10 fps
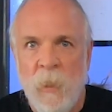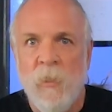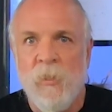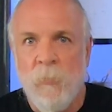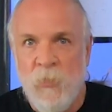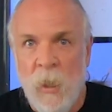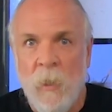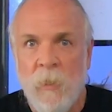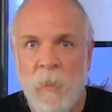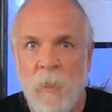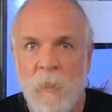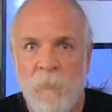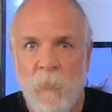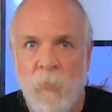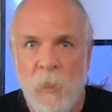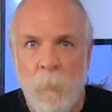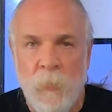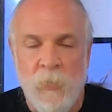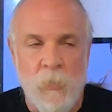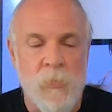being subjected to different
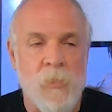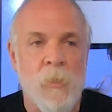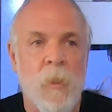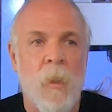temperatures.